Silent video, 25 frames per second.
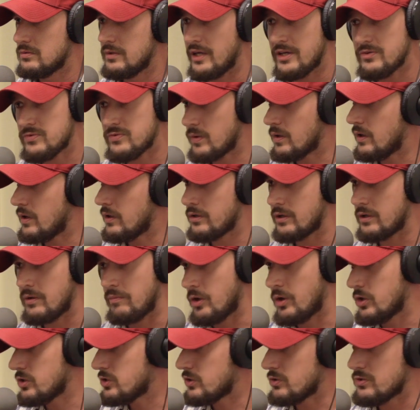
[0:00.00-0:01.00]
That's what all the
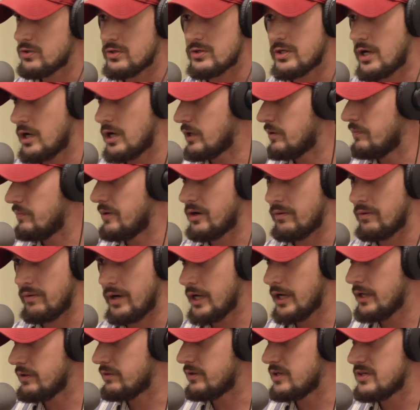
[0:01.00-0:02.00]
commercials are talking about, right?